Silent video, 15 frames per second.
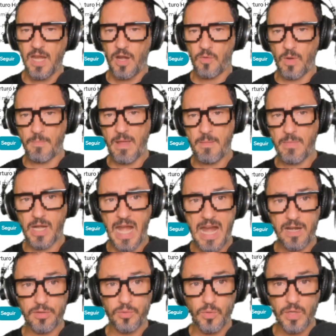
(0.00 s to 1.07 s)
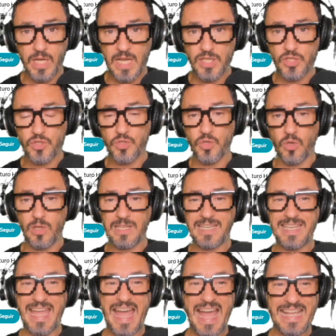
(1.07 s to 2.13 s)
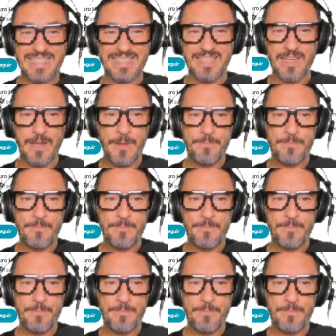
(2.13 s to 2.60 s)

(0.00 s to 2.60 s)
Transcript: Remember, Arthur Hayes telling us